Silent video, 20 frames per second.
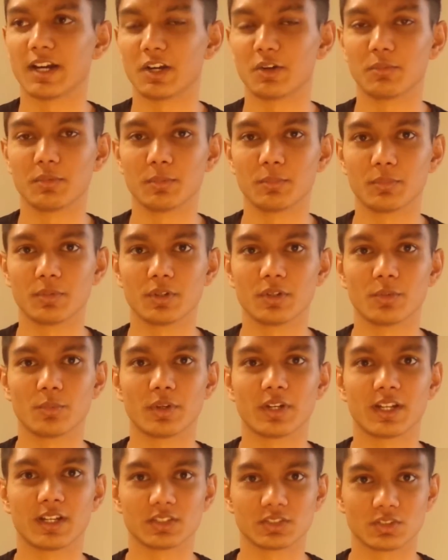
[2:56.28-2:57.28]
I remember
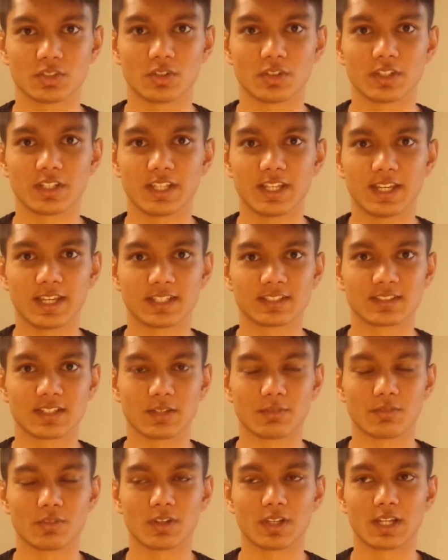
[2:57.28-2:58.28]
when I started AS
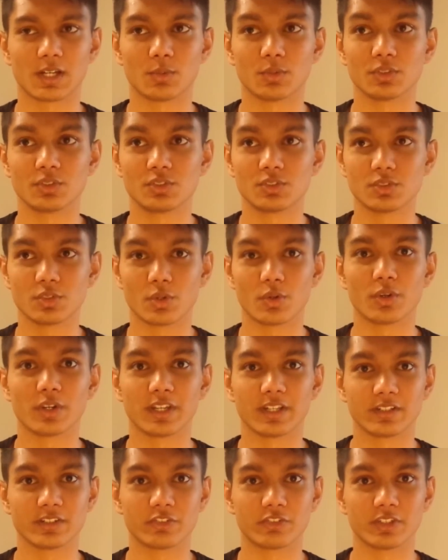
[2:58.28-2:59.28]
level, I was so
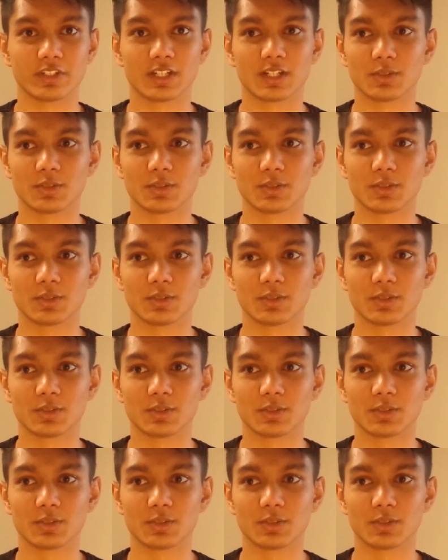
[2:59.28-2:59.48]
ignorant.